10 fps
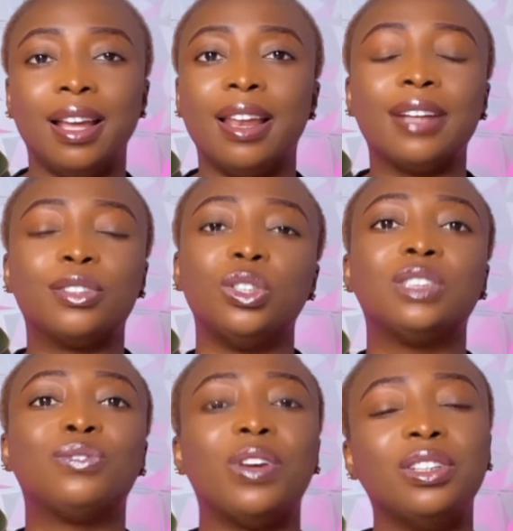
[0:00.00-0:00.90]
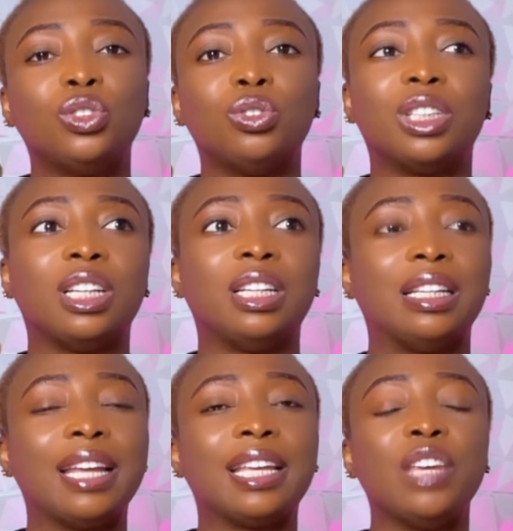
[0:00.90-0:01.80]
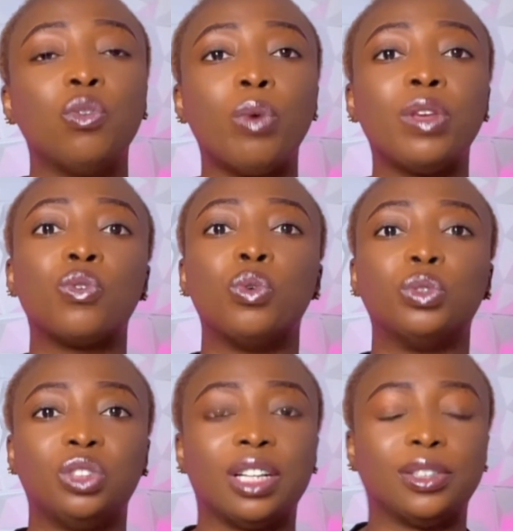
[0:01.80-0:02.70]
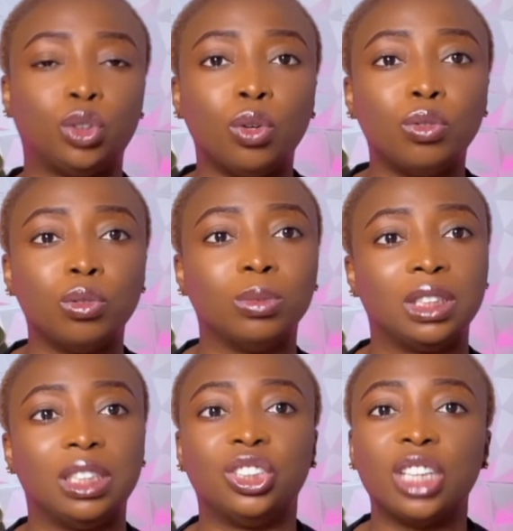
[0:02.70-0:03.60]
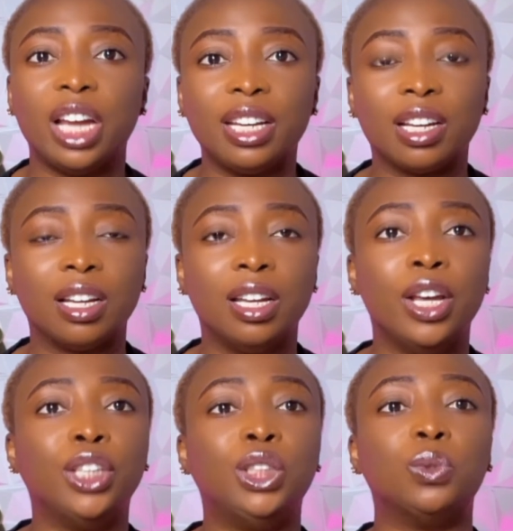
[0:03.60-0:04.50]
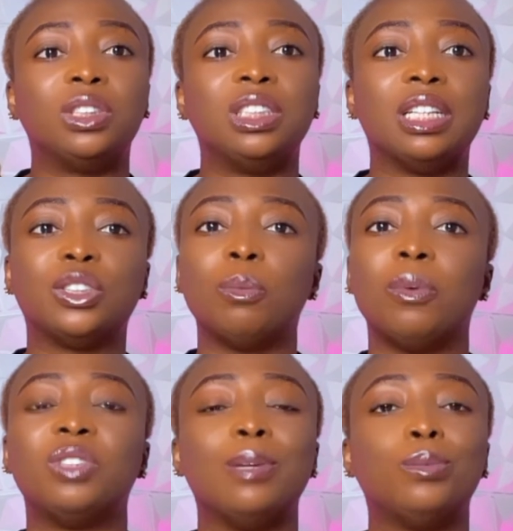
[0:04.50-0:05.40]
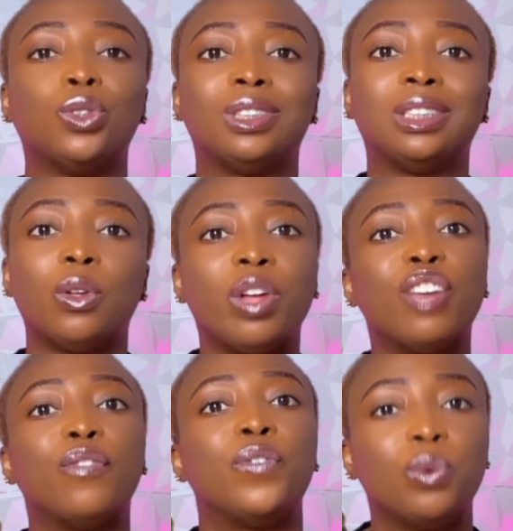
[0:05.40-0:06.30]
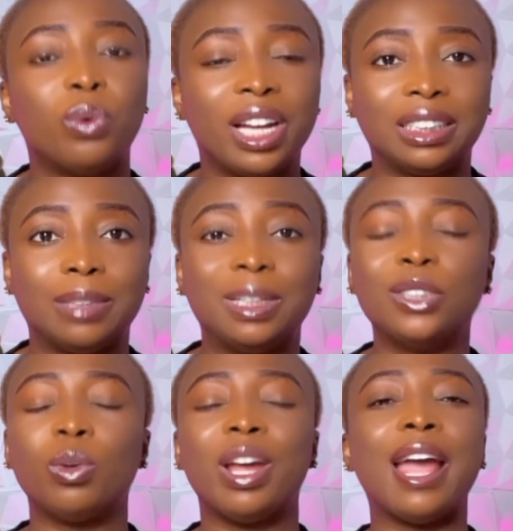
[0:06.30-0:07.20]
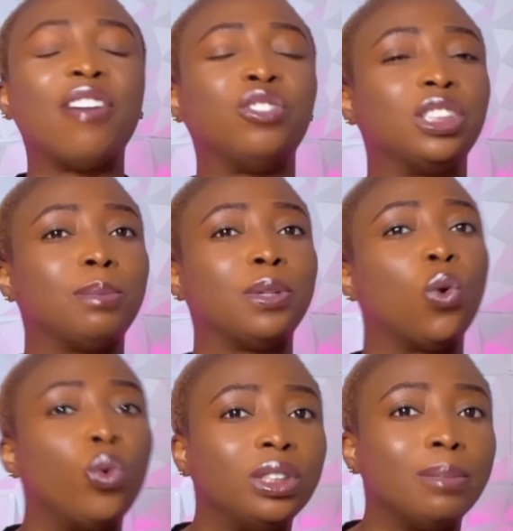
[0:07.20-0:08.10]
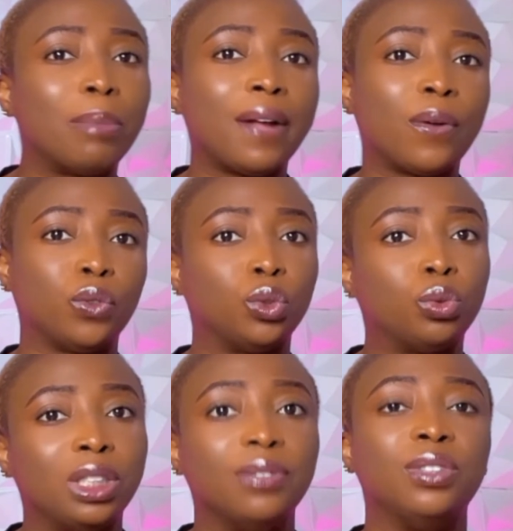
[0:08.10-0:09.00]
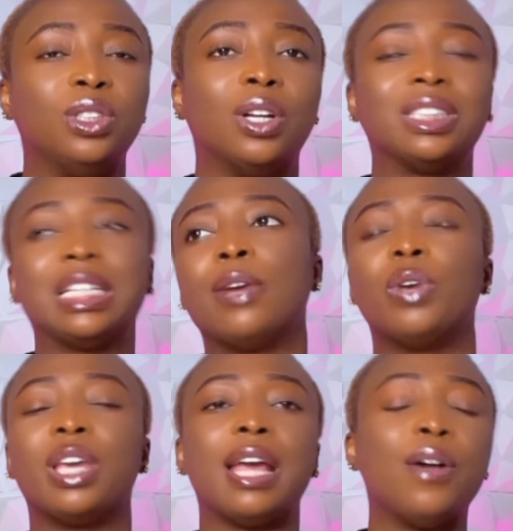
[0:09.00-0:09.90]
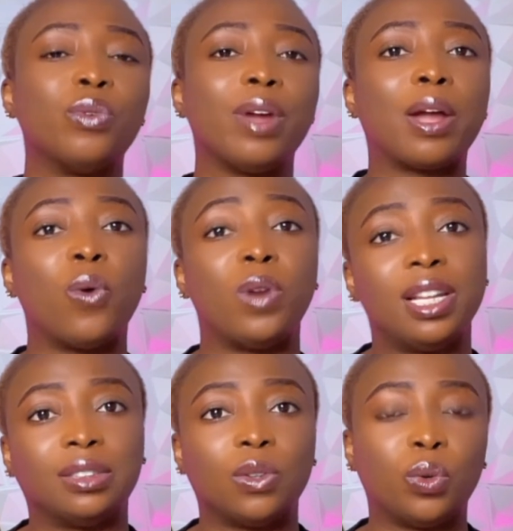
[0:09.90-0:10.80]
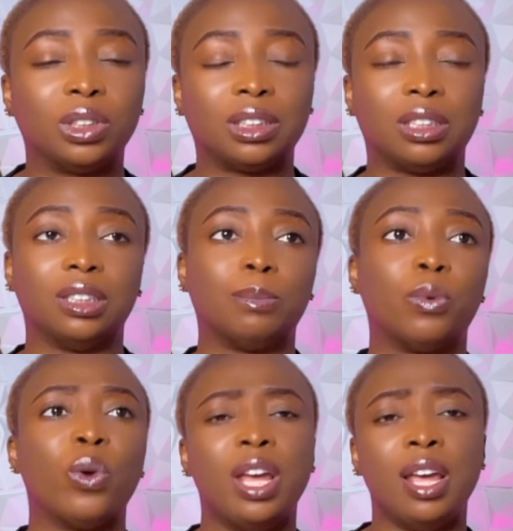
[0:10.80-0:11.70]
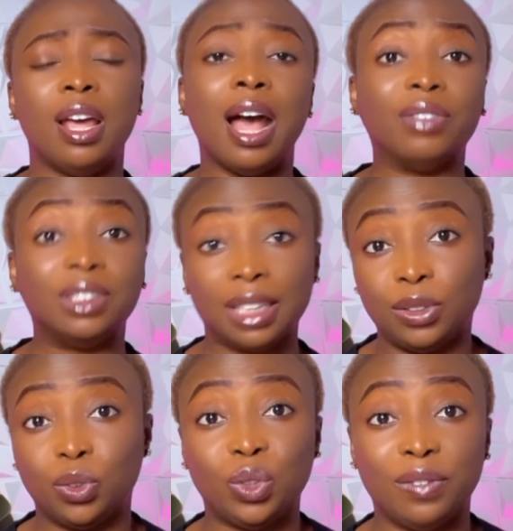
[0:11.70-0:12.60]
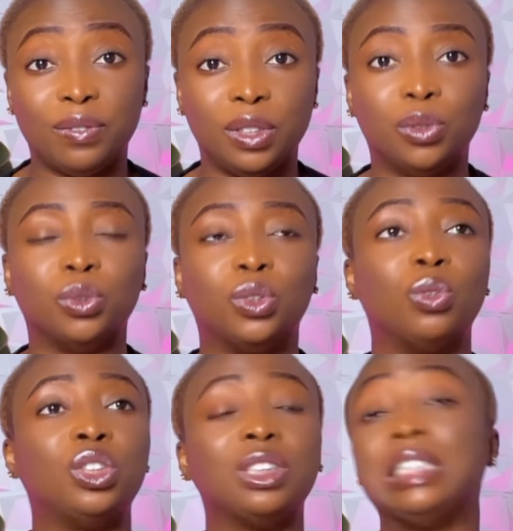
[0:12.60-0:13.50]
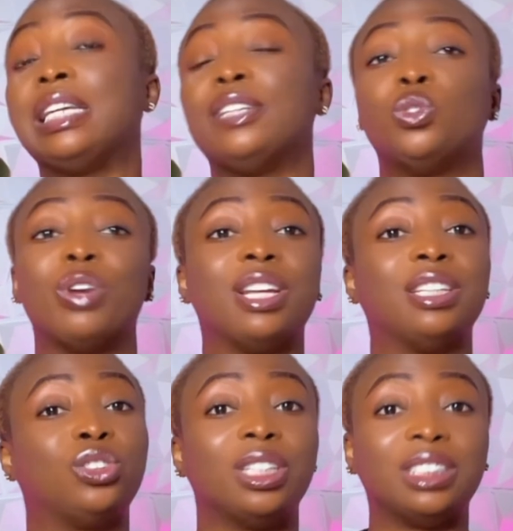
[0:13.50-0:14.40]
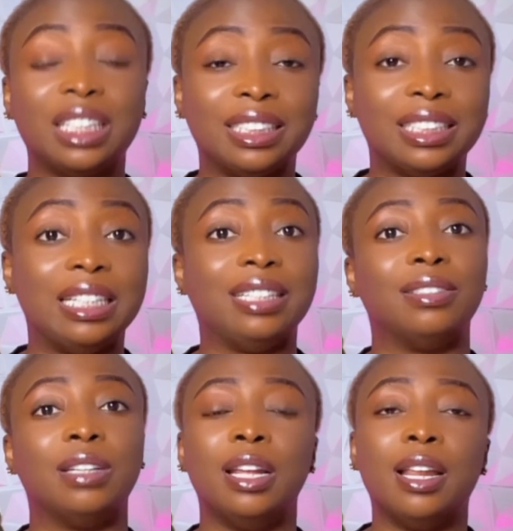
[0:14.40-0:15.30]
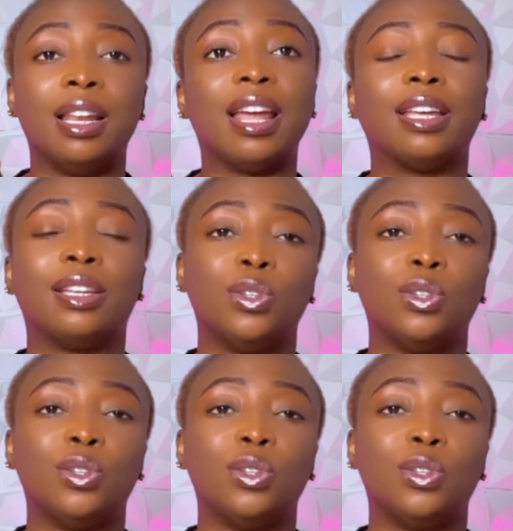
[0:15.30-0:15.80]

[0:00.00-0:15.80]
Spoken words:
Like, so it's very tricky. Like, even when you go to their showrooms in China, you'll see that some of them just sell a few items. That's why I've just been holding back on doing a video. I was like, okay, how do I collate all these things? But I've decided to do a video. So just in case you are interested in like